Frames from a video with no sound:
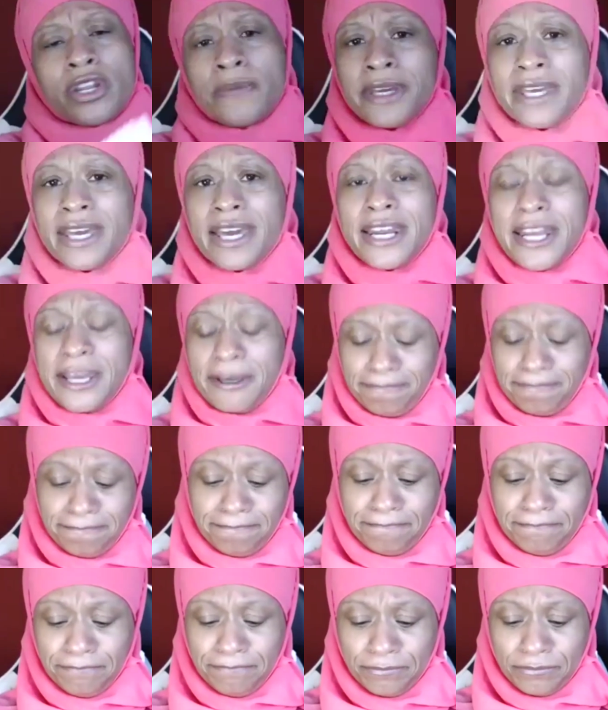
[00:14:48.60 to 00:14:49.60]
in the beginning.
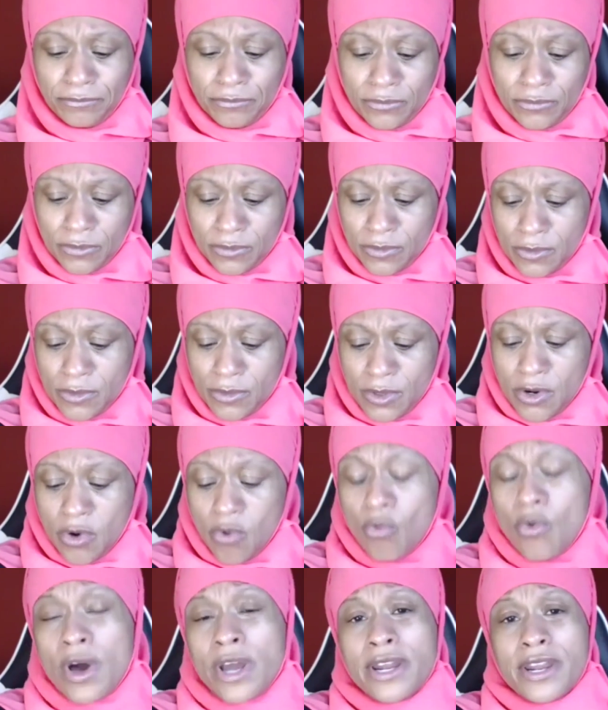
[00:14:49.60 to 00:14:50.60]

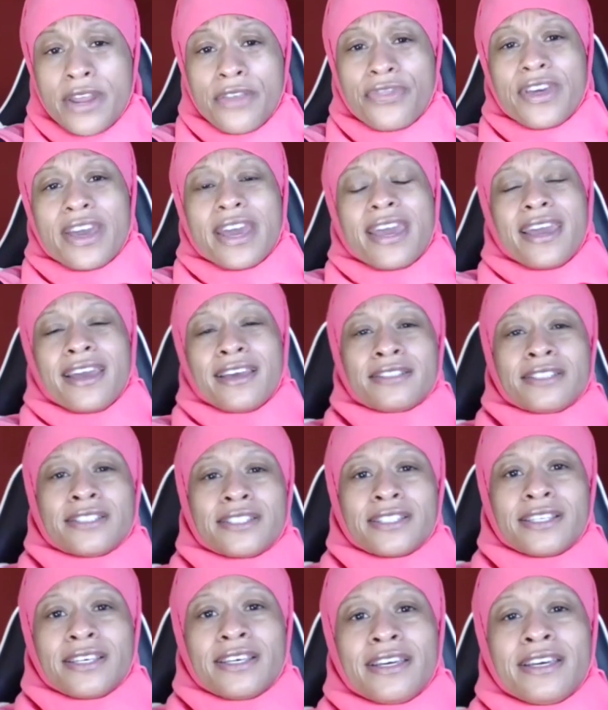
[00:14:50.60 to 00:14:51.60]
One of the
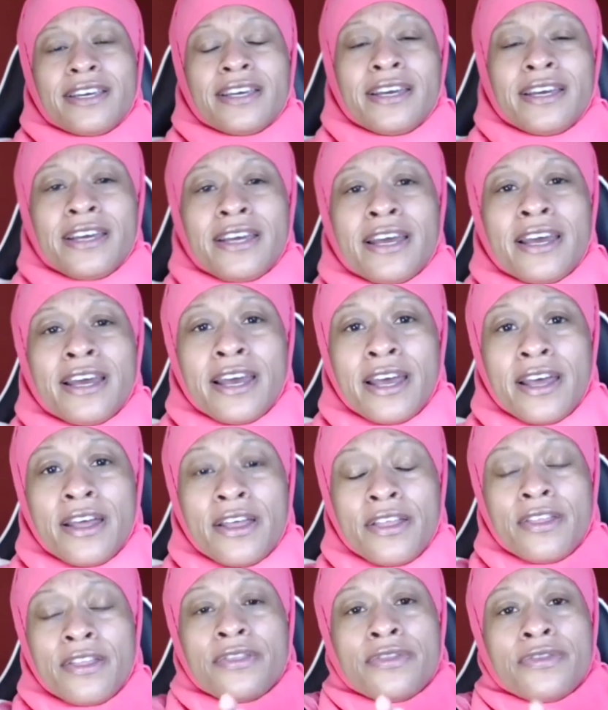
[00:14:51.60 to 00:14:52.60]
things
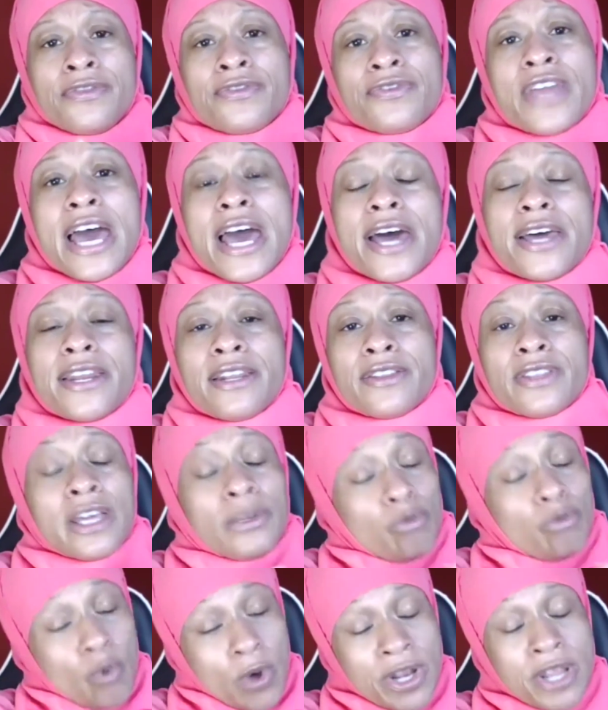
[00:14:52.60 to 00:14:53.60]
that
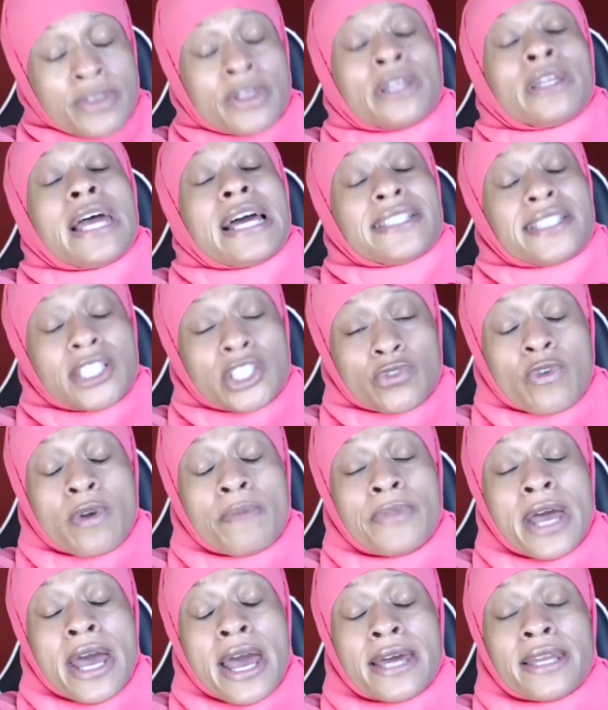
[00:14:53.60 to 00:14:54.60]
the one of the lessons
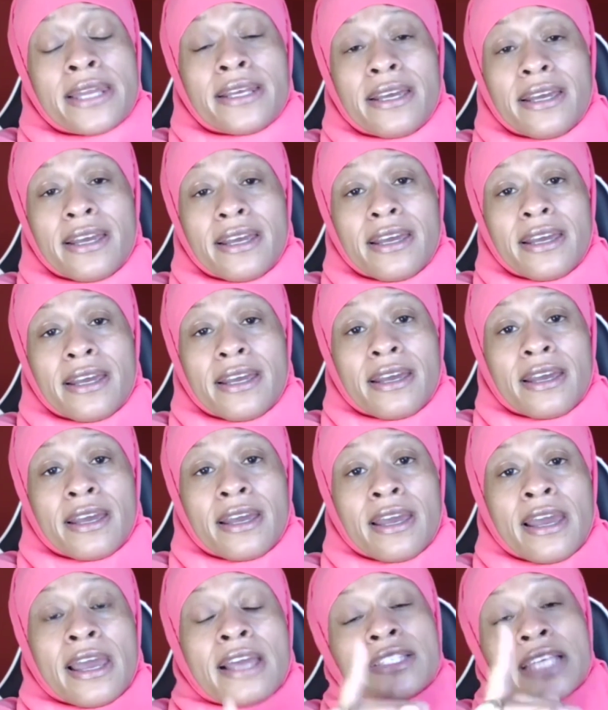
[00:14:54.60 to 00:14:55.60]
from that
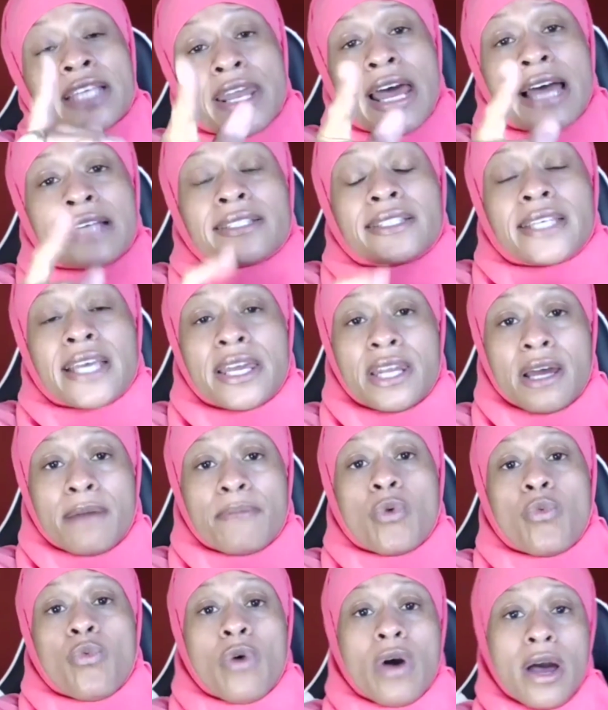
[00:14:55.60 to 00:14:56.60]
is that I said
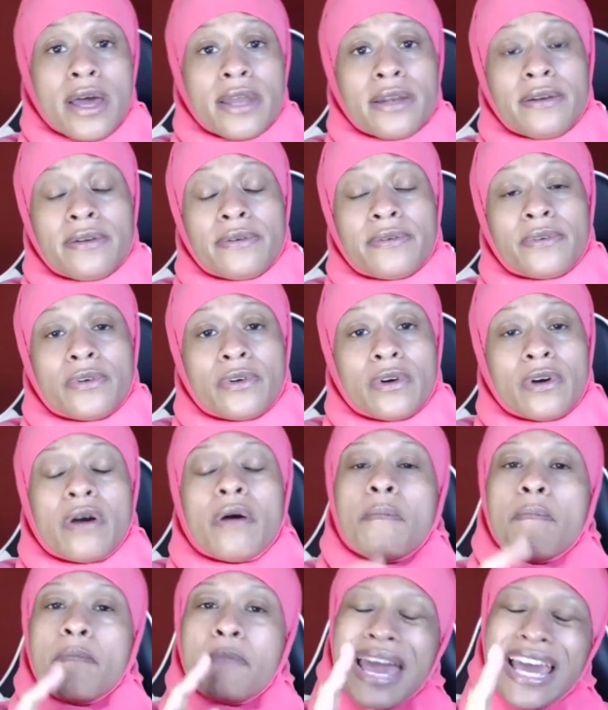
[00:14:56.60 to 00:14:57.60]
number 1,
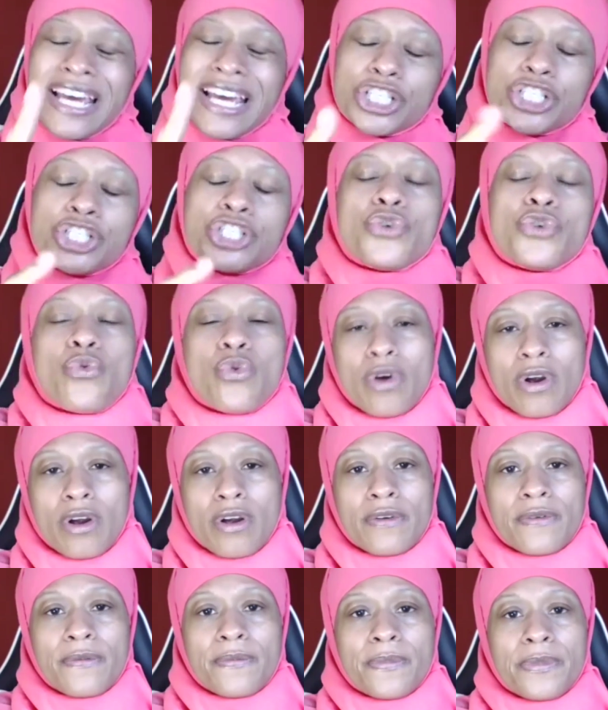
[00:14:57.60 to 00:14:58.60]
make
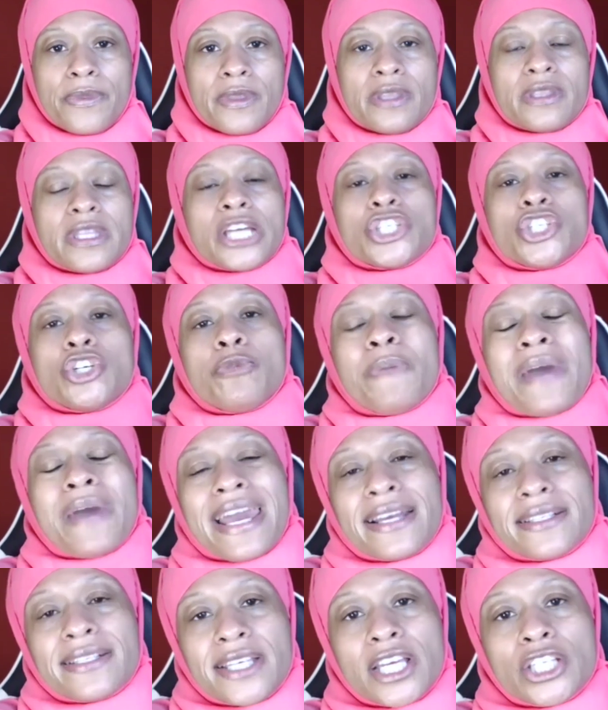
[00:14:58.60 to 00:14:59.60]
sure that you
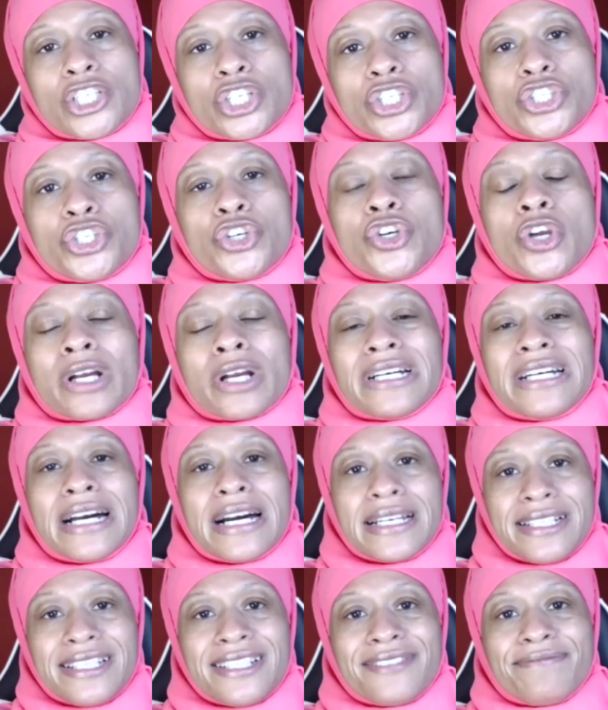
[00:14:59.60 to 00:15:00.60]
pay attention to your
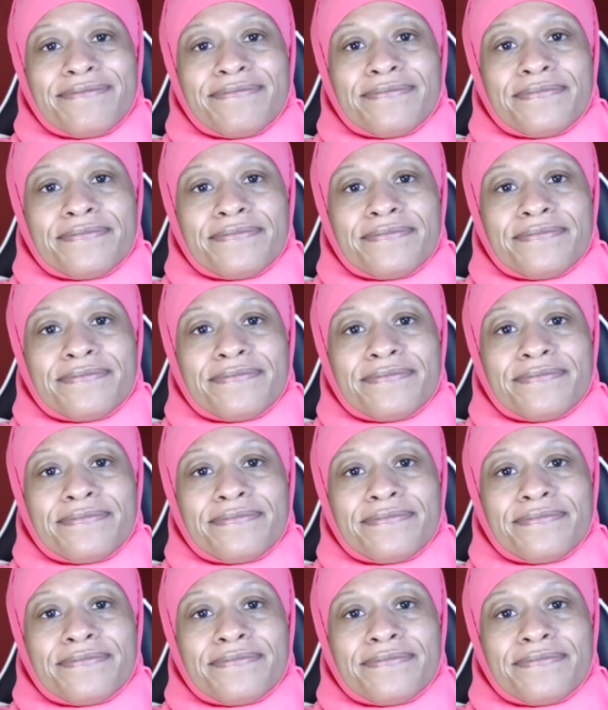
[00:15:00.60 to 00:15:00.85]
gut.